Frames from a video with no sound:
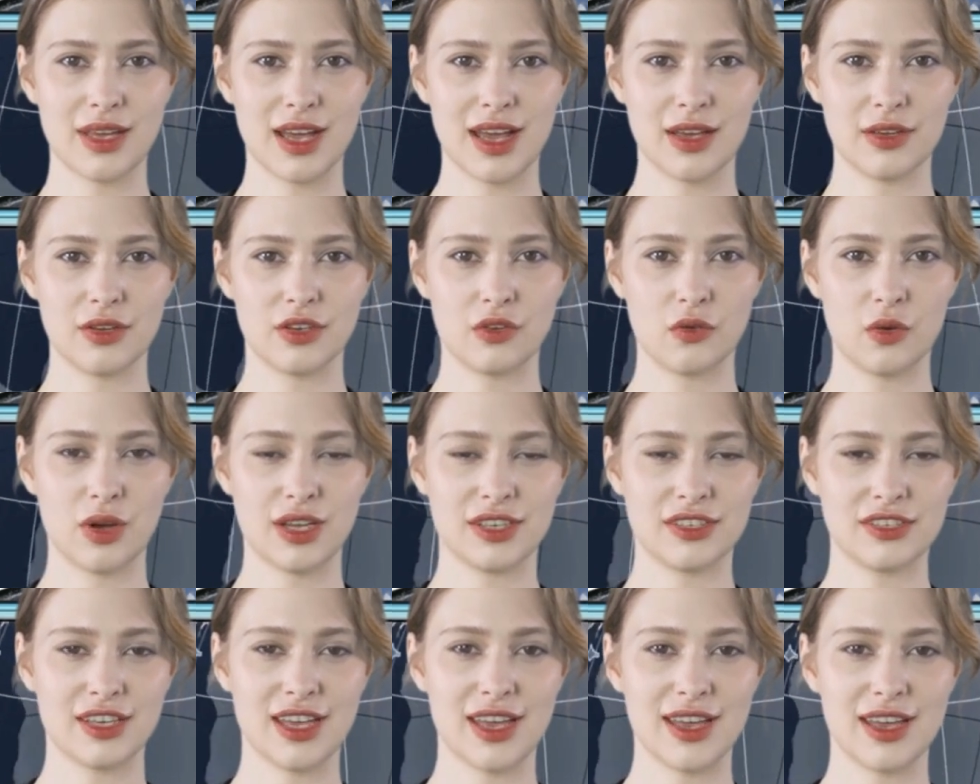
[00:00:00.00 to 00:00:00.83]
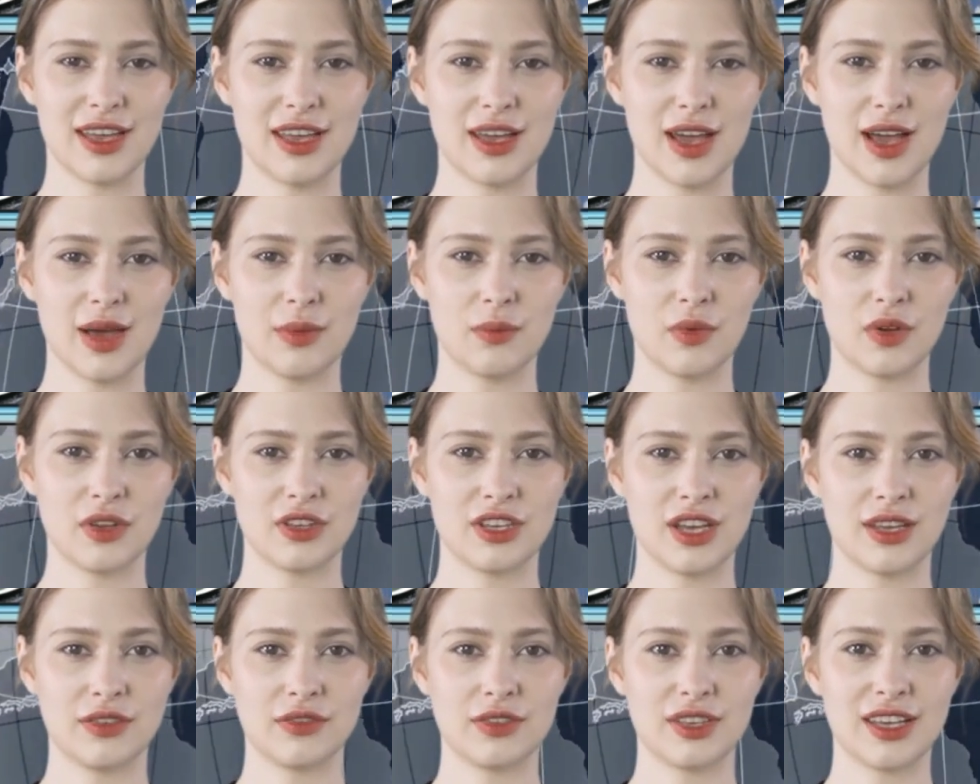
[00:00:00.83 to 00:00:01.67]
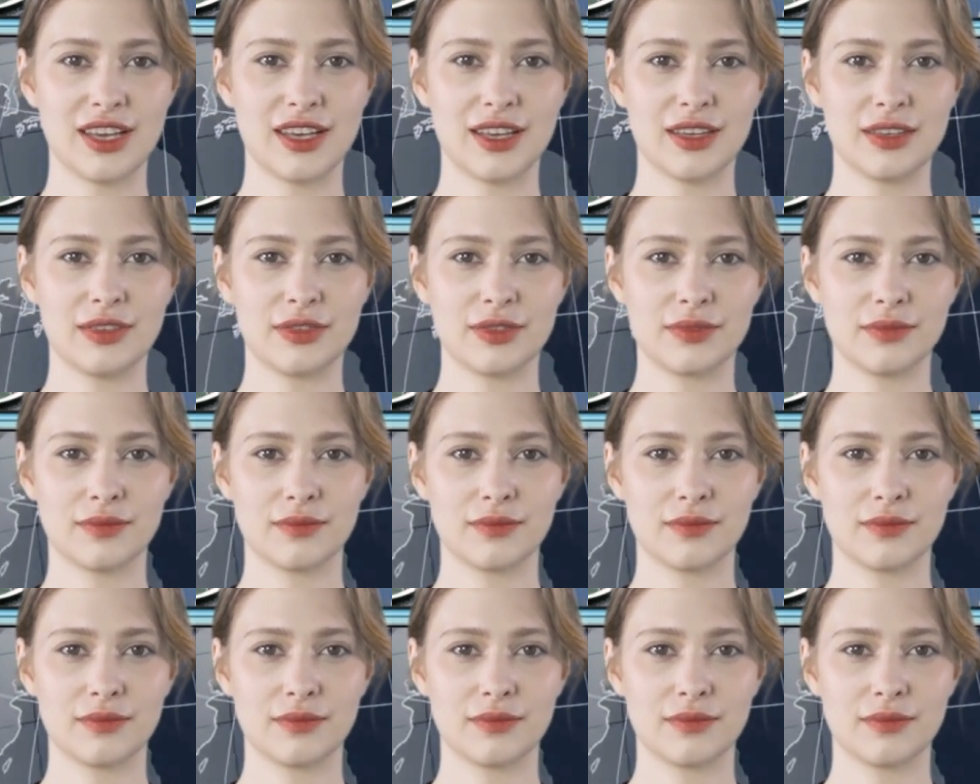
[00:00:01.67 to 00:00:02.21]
It is Wednesday, April 17.